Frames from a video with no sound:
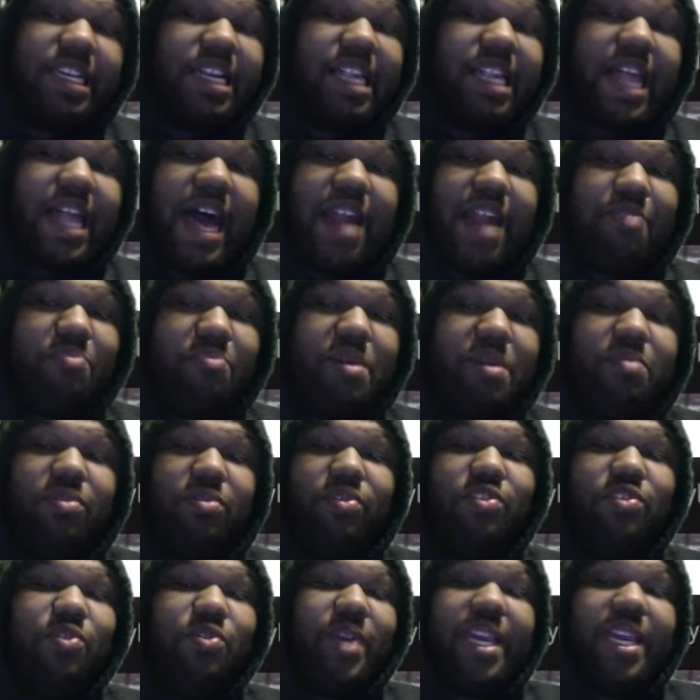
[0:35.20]
seen a lot of people
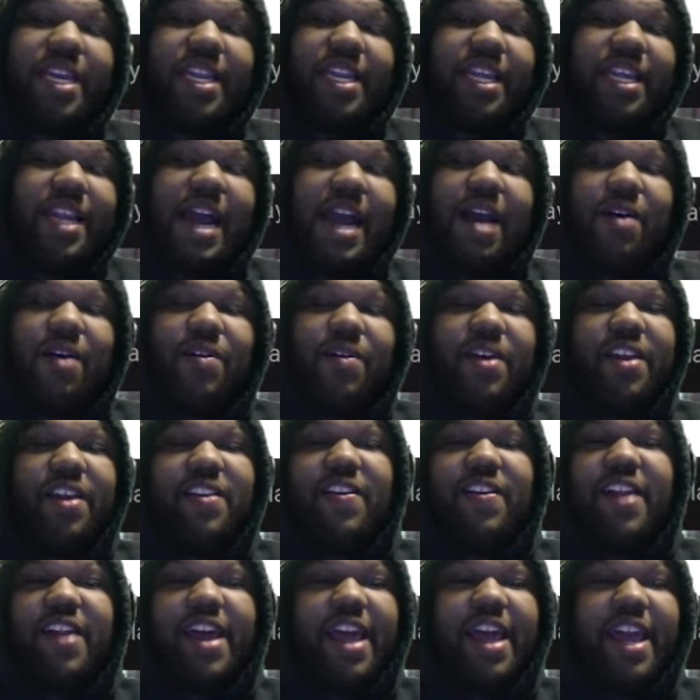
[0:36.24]
tweeting it out and
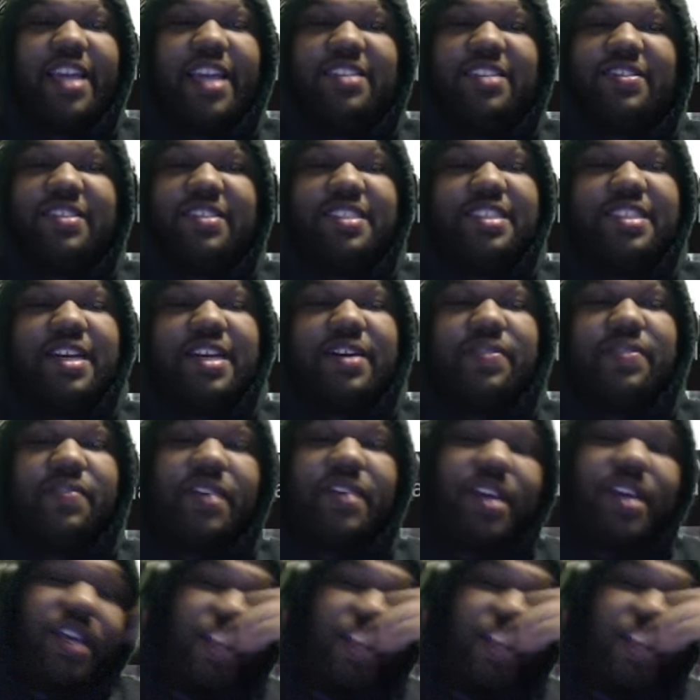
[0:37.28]
all that extra stuff.